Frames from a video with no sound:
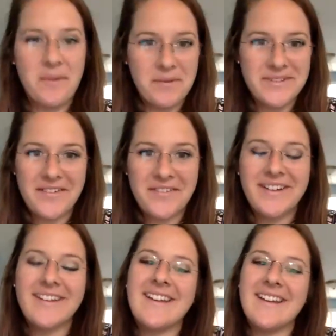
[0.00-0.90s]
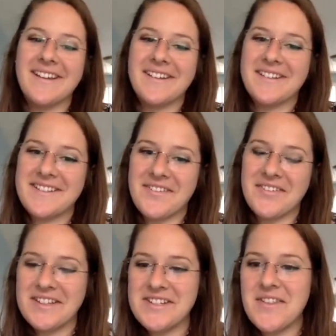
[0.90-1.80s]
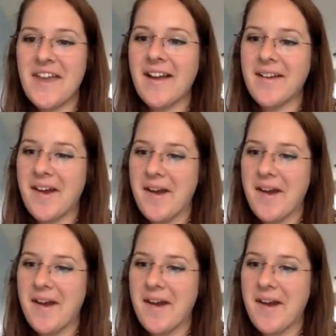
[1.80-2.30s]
We will definitely do that.